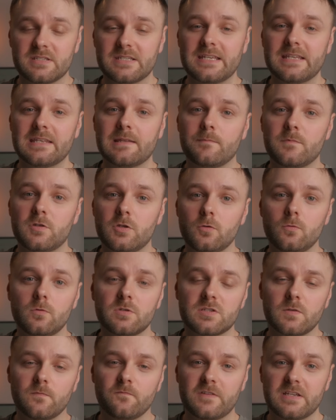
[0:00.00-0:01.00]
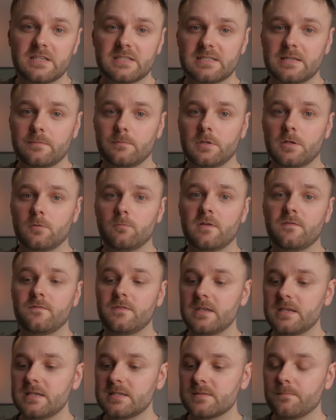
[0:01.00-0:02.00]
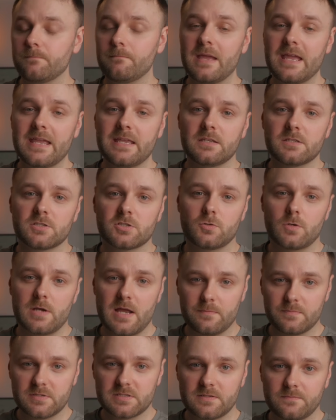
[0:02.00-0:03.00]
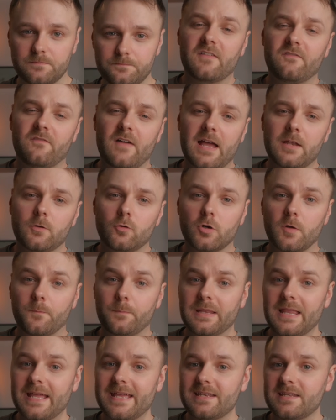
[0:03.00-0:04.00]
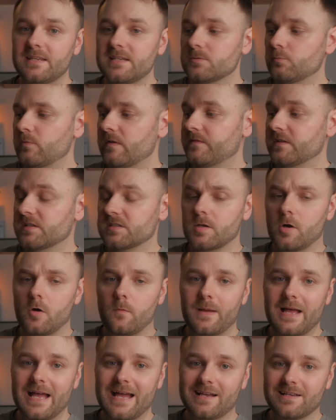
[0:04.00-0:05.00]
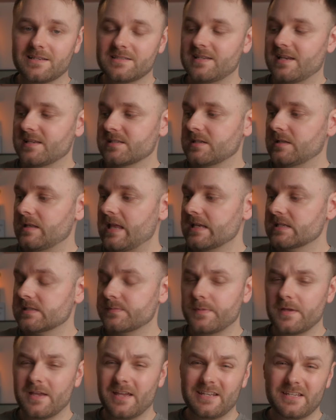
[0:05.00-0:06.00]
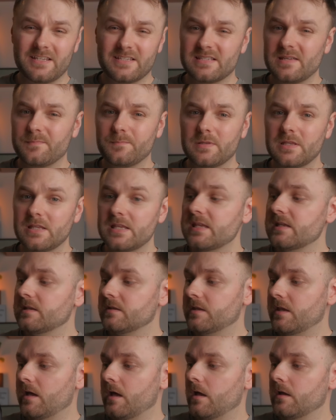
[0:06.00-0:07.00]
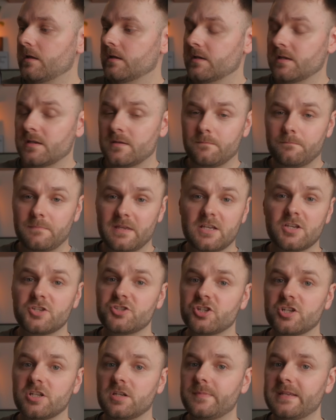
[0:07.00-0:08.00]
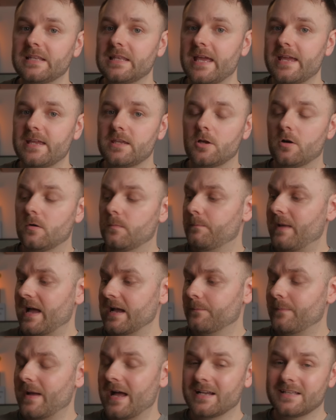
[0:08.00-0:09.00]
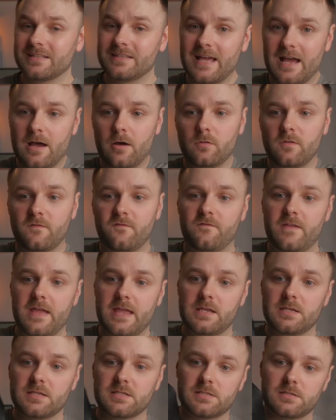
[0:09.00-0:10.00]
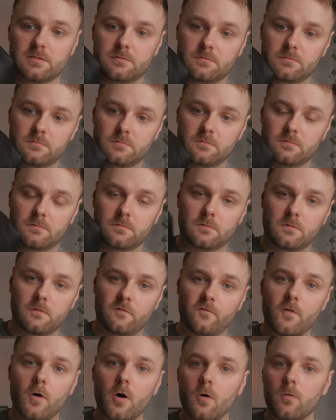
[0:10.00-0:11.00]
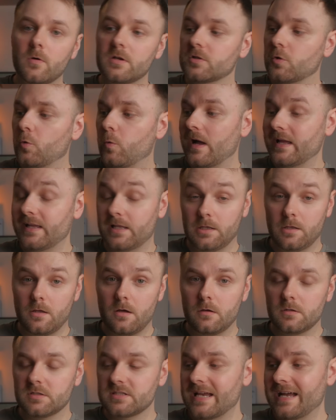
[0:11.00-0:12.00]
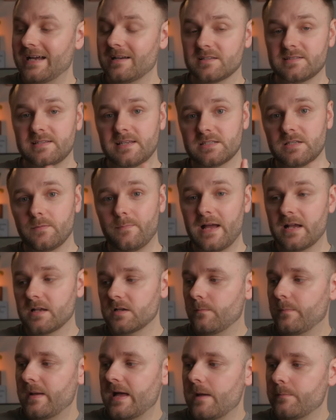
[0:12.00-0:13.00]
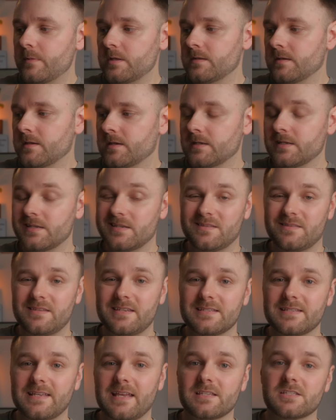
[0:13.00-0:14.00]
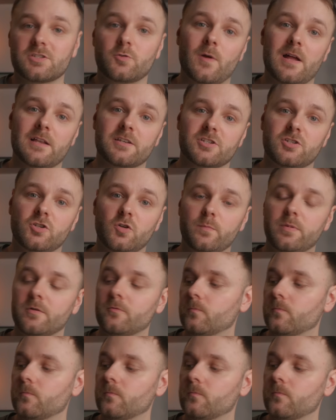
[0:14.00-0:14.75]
seen them do something similar with these main straps. My final complaint is with the top access clasp, and it's simply that because you're going to be laying your backpack down face forward quite a lot to access the back compartment, this gets scratched up